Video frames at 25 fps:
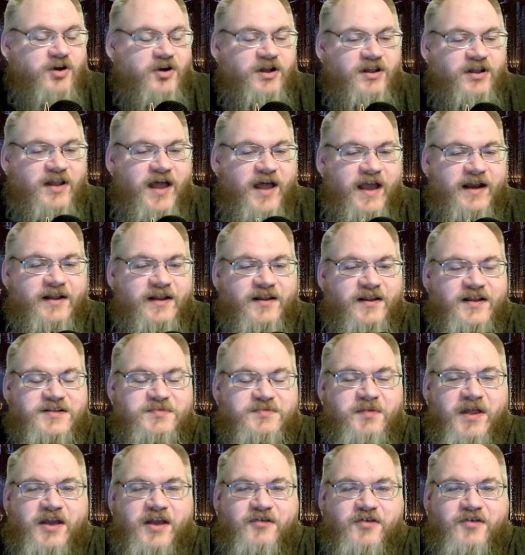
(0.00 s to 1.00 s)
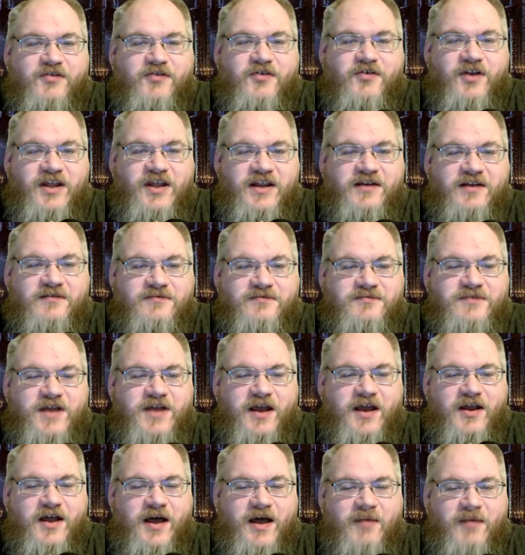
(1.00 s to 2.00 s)
a line at let's play at
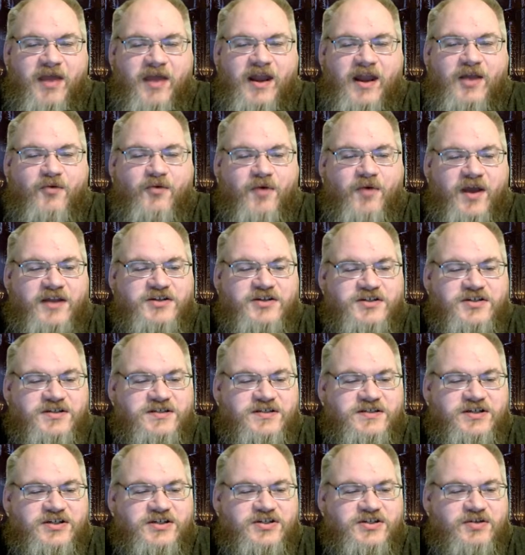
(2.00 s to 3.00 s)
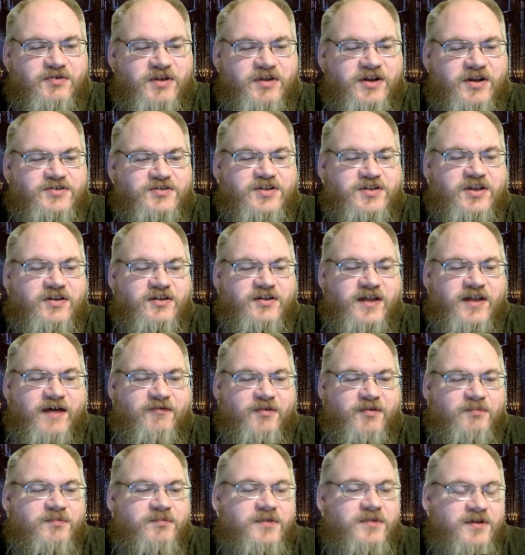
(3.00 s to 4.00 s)
greenronin.com anyway, just, right? just so he knows that you love
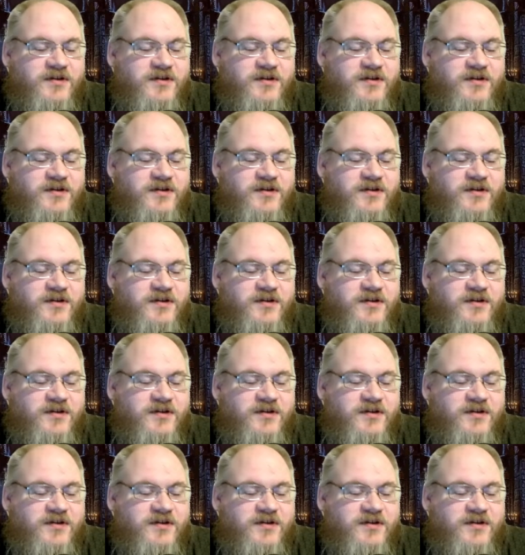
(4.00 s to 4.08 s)
him.